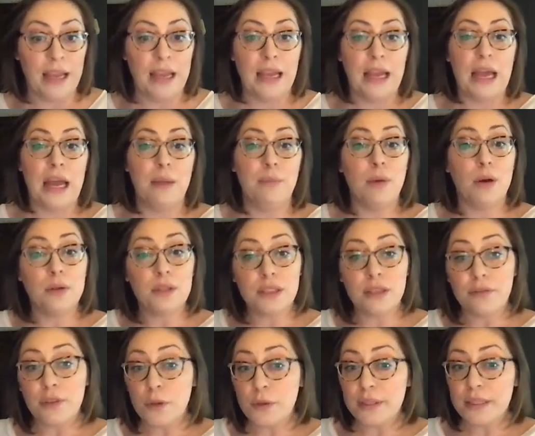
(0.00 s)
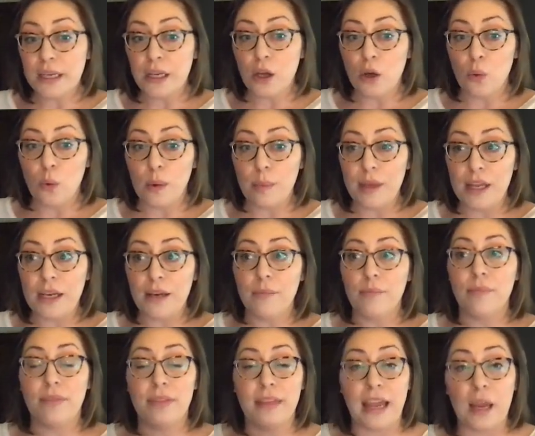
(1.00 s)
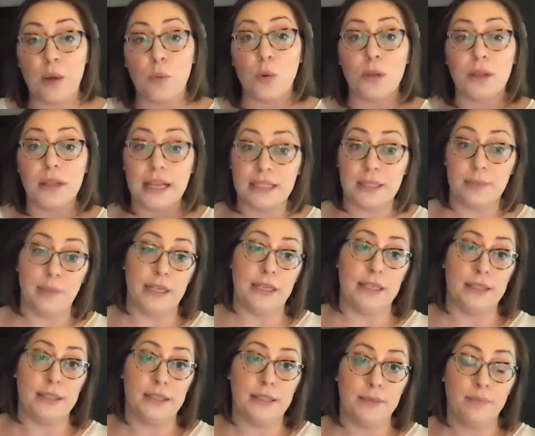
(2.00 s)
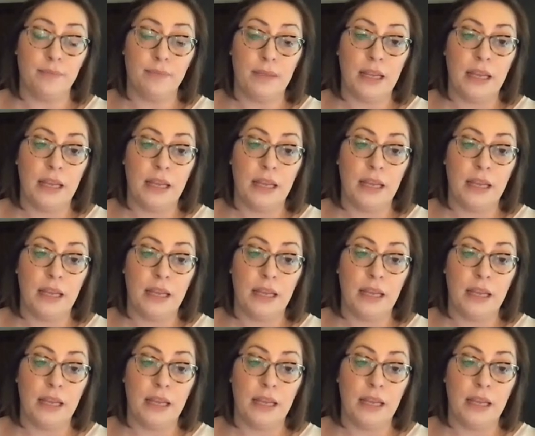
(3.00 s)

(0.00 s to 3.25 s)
And most of those single women, they were lesbians.